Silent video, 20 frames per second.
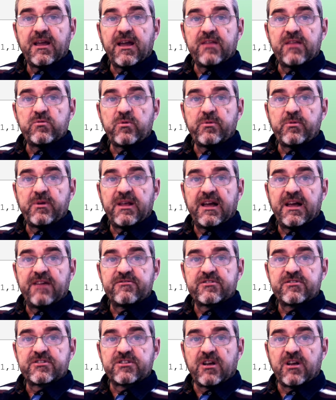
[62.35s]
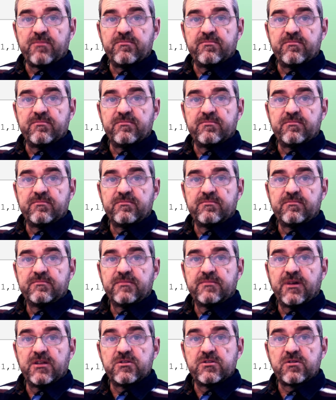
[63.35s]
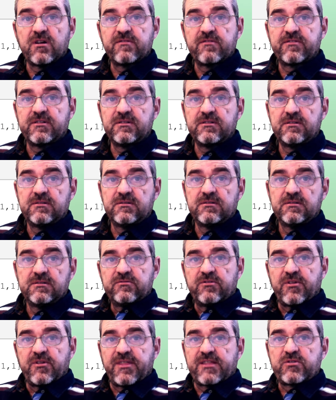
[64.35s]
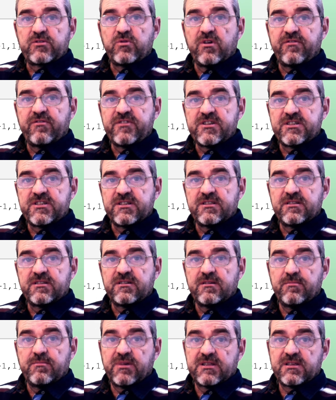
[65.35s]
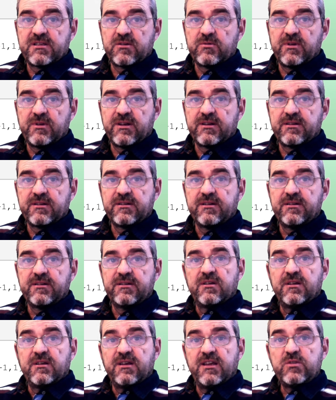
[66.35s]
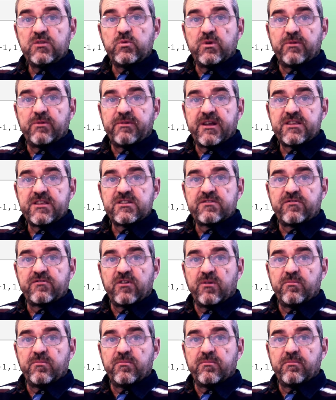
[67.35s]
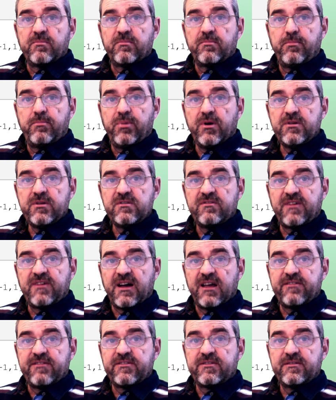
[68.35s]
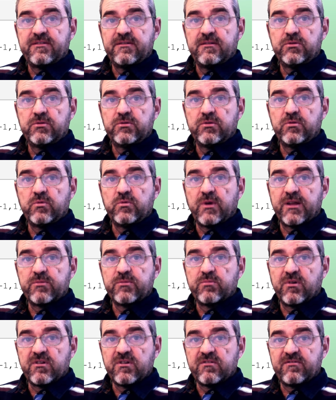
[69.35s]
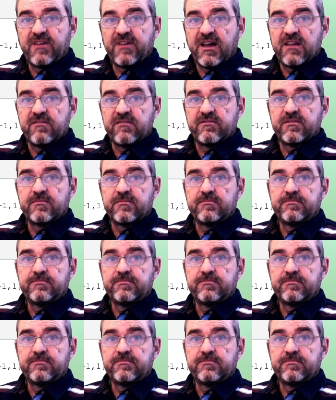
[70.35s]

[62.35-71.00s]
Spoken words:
and we will have some interval for that coefficient. In particular, it will range from 0.5 to 1.5.